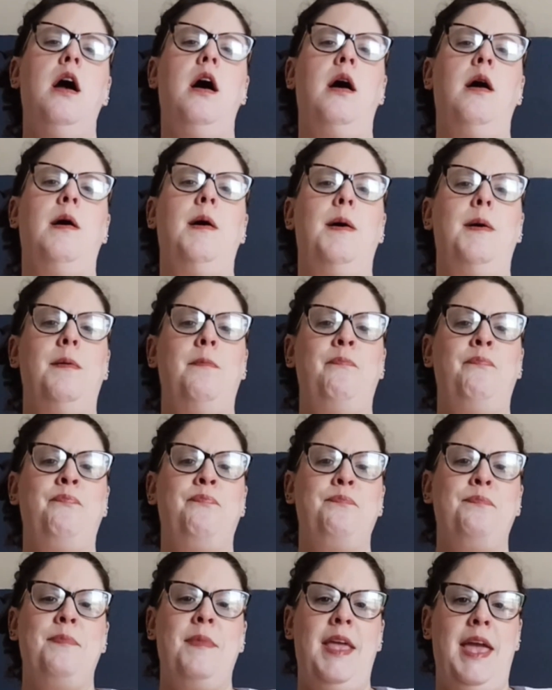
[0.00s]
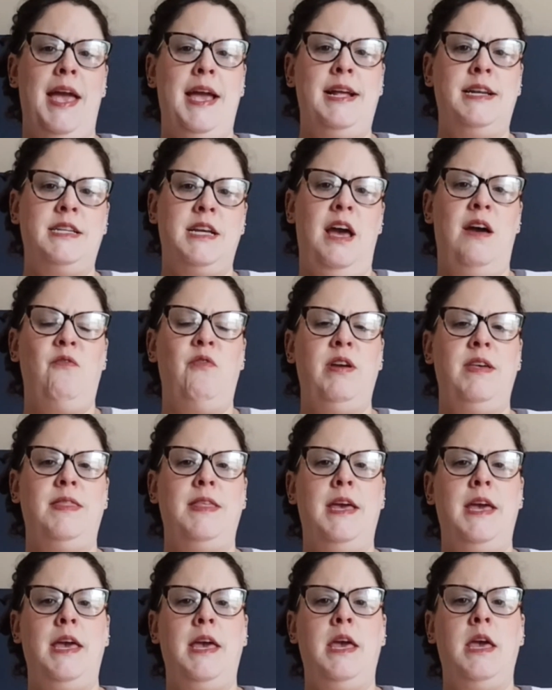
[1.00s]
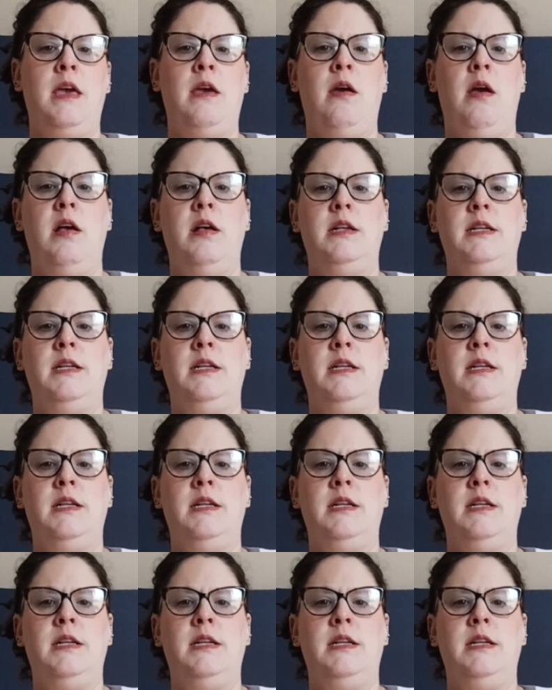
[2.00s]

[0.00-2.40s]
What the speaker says: Um, and everything.